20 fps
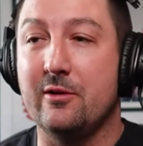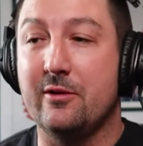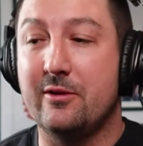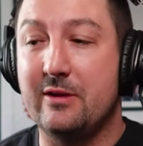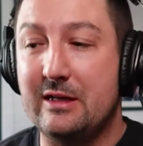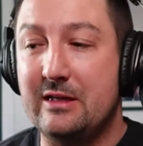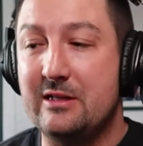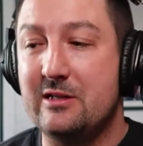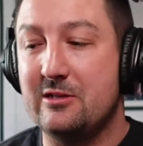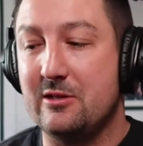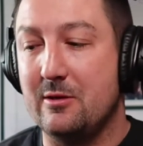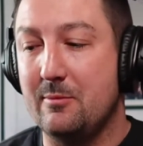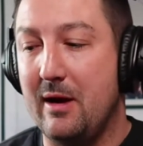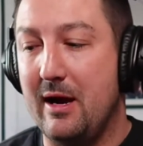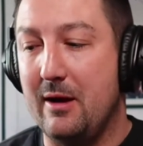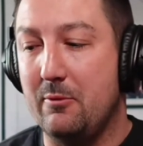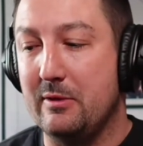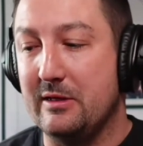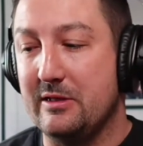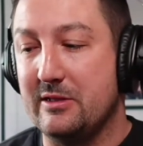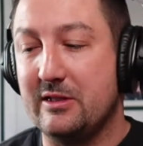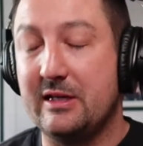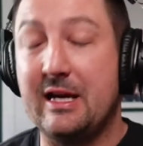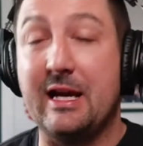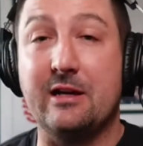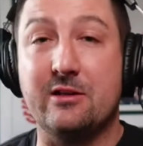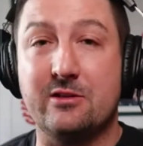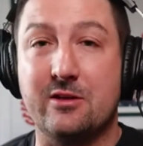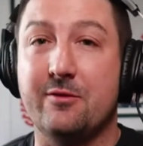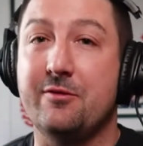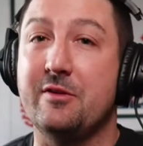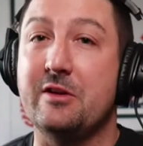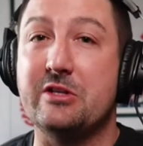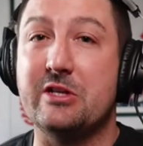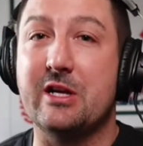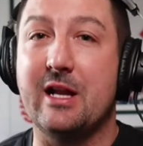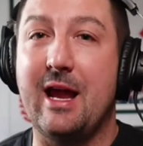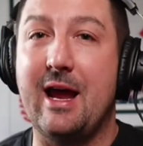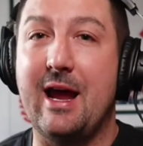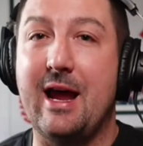this summer, which kicks off in
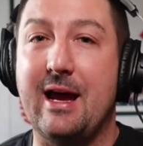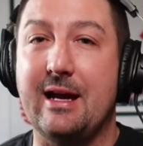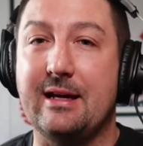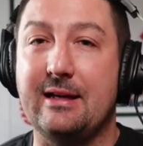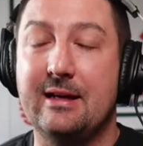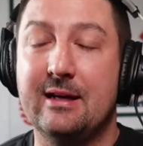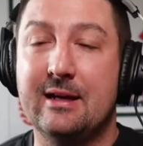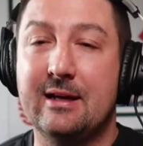July.